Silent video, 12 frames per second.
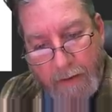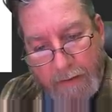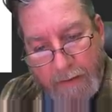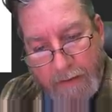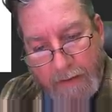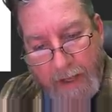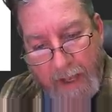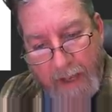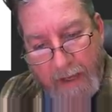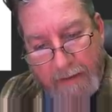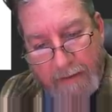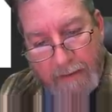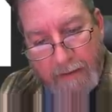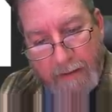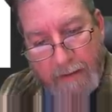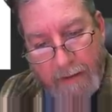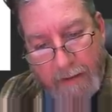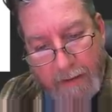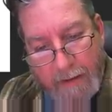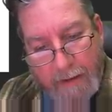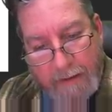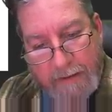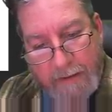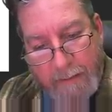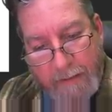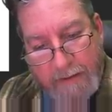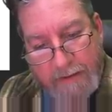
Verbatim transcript: a little cat, it's going to be